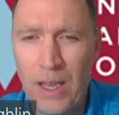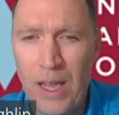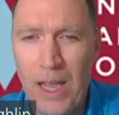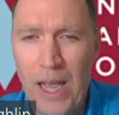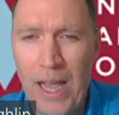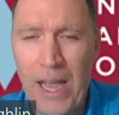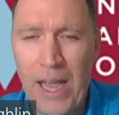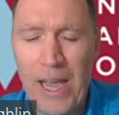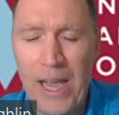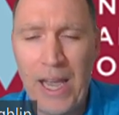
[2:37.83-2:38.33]

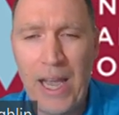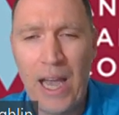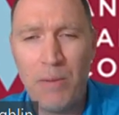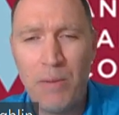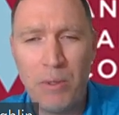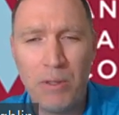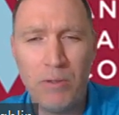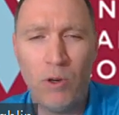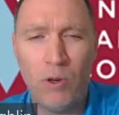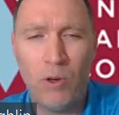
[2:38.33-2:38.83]

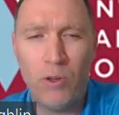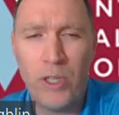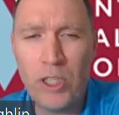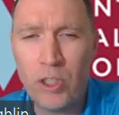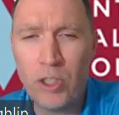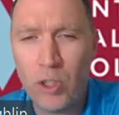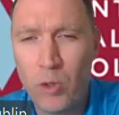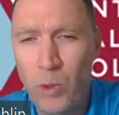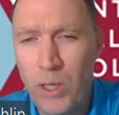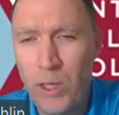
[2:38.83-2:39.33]
And before
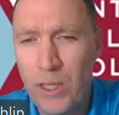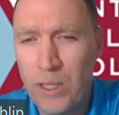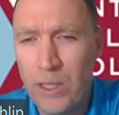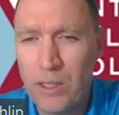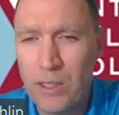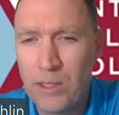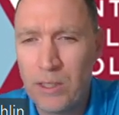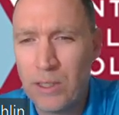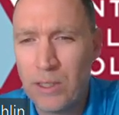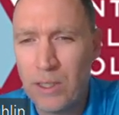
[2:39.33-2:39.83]
each
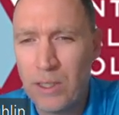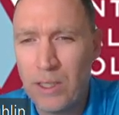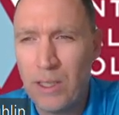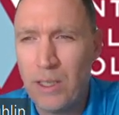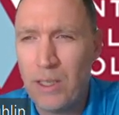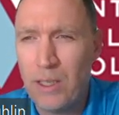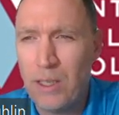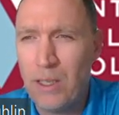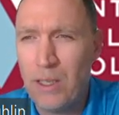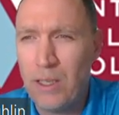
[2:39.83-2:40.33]
quiz,
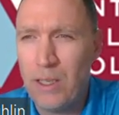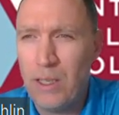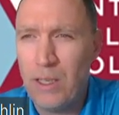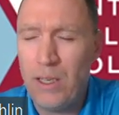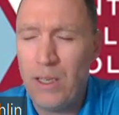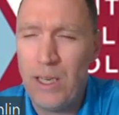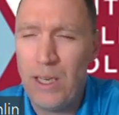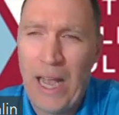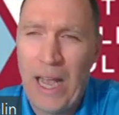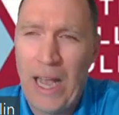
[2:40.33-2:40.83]

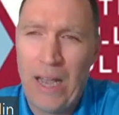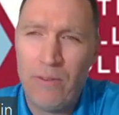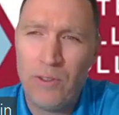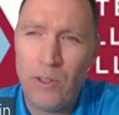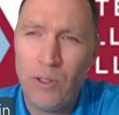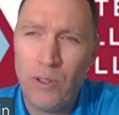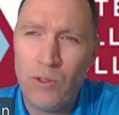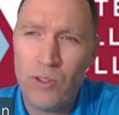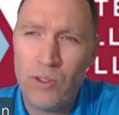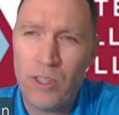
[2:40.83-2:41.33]
you'll have
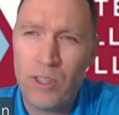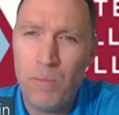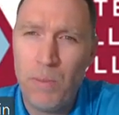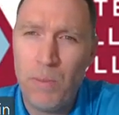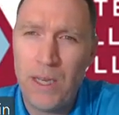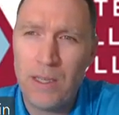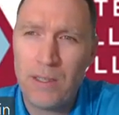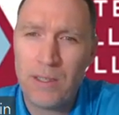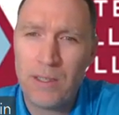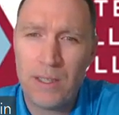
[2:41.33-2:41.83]
to
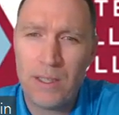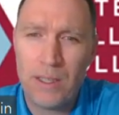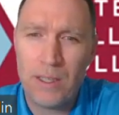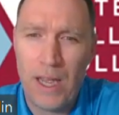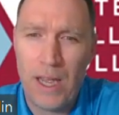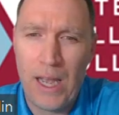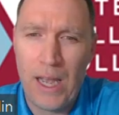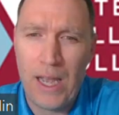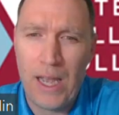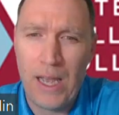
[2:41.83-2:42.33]
submit
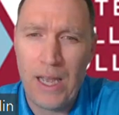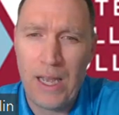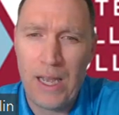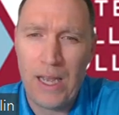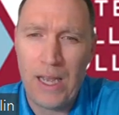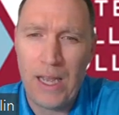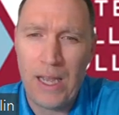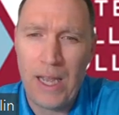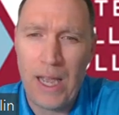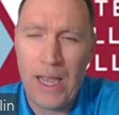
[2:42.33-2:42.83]

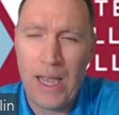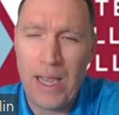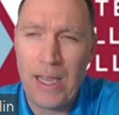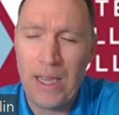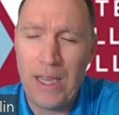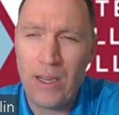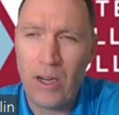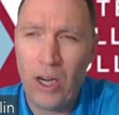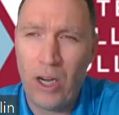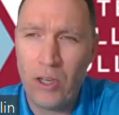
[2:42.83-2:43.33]

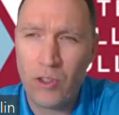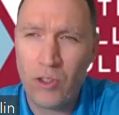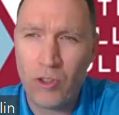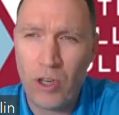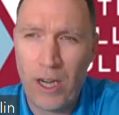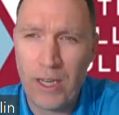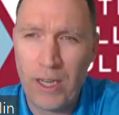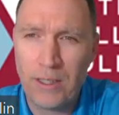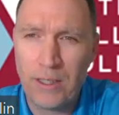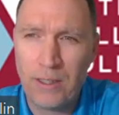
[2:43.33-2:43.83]
a
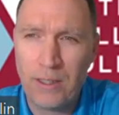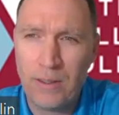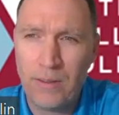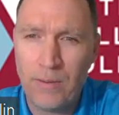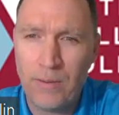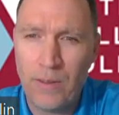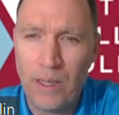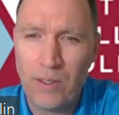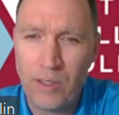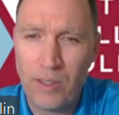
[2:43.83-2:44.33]

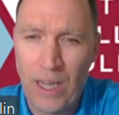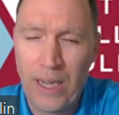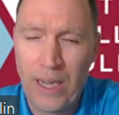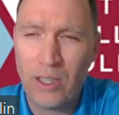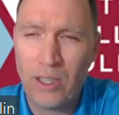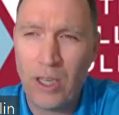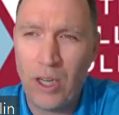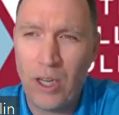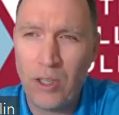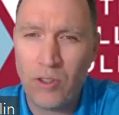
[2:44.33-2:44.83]

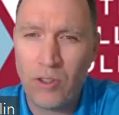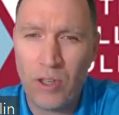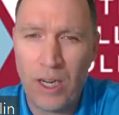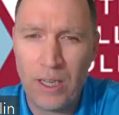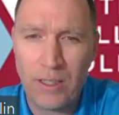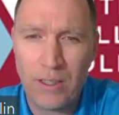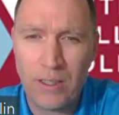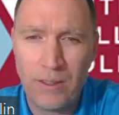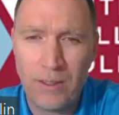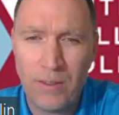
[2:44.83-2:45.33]
signed
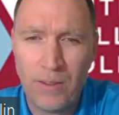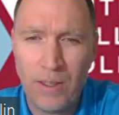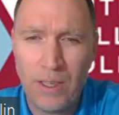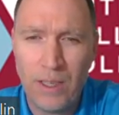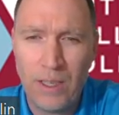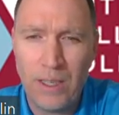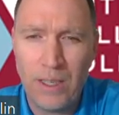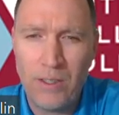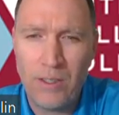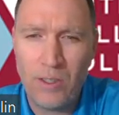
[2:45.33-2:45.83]
contract,
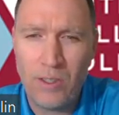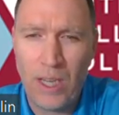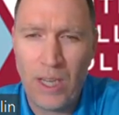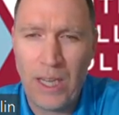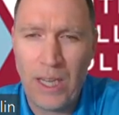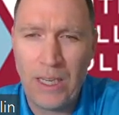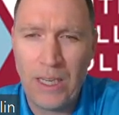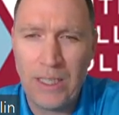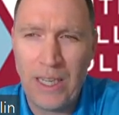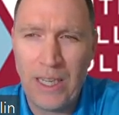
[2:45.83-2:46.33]

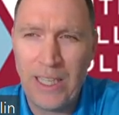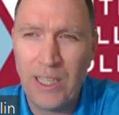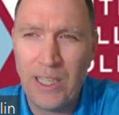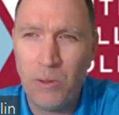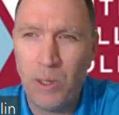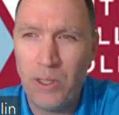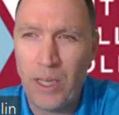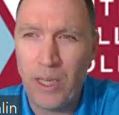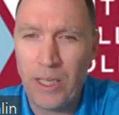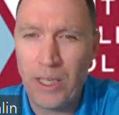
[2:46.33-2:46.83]
saying that you
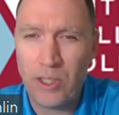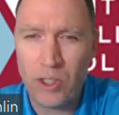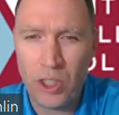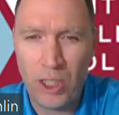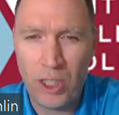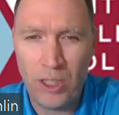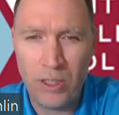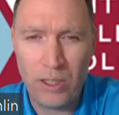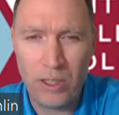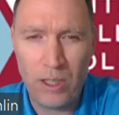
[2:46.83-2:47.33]
will not
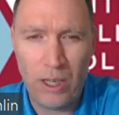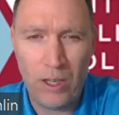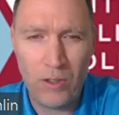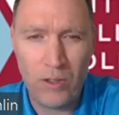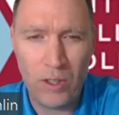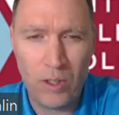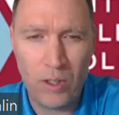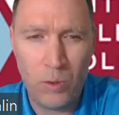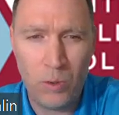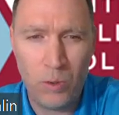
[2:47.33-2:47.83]
cheat on
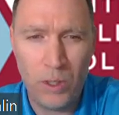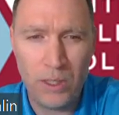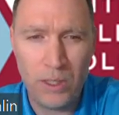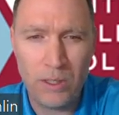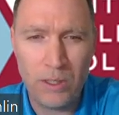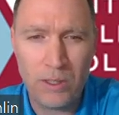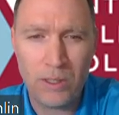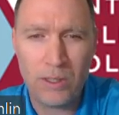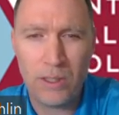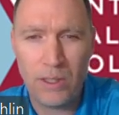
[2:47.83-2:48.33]
the
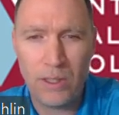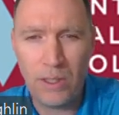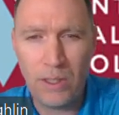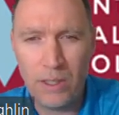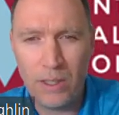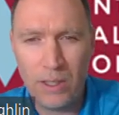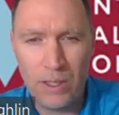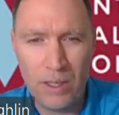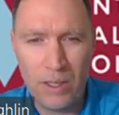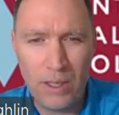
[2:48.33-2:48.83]
quiz.
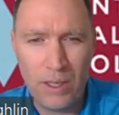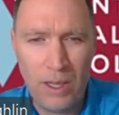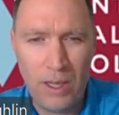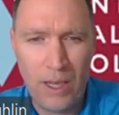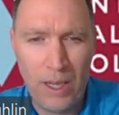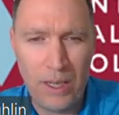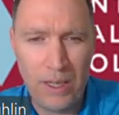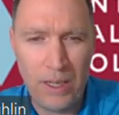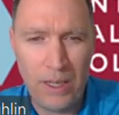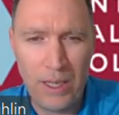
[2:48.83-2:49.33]

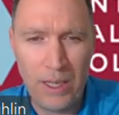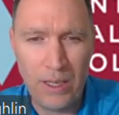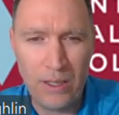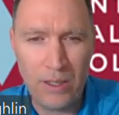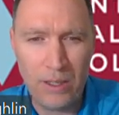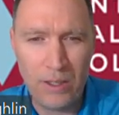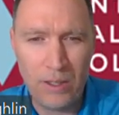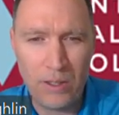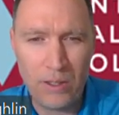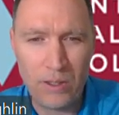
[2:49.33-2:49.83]
And
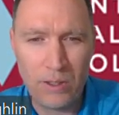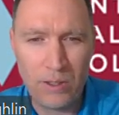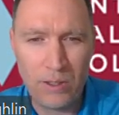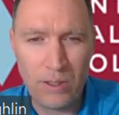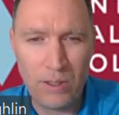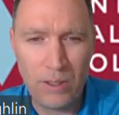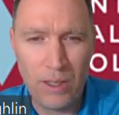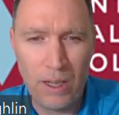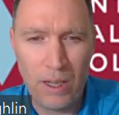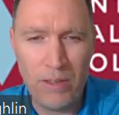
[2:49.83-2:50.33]
here's
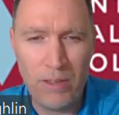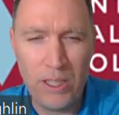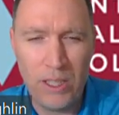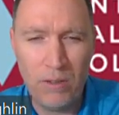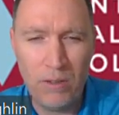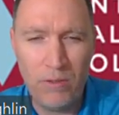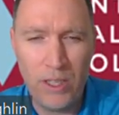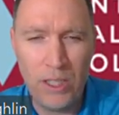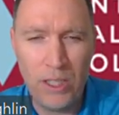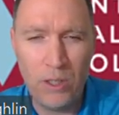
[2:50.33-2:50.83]
a
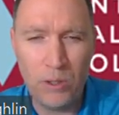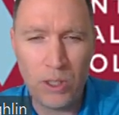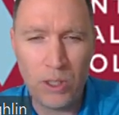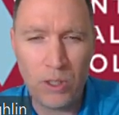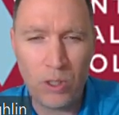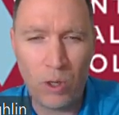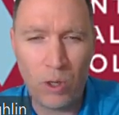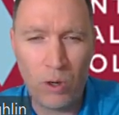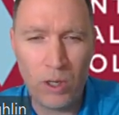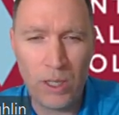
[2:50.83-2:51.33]
video
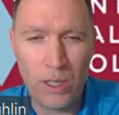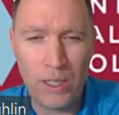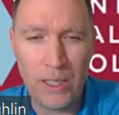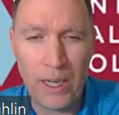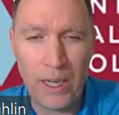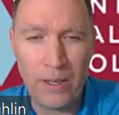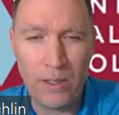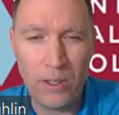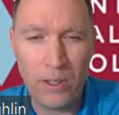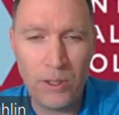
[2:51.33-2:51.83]
tutorial
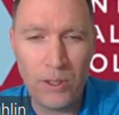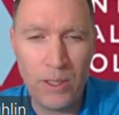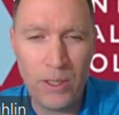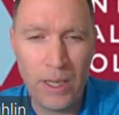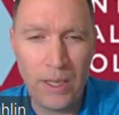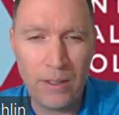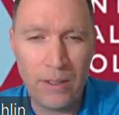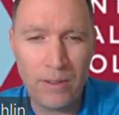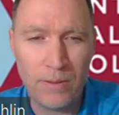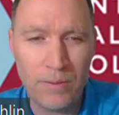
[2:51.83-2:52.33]
on how you'll do that.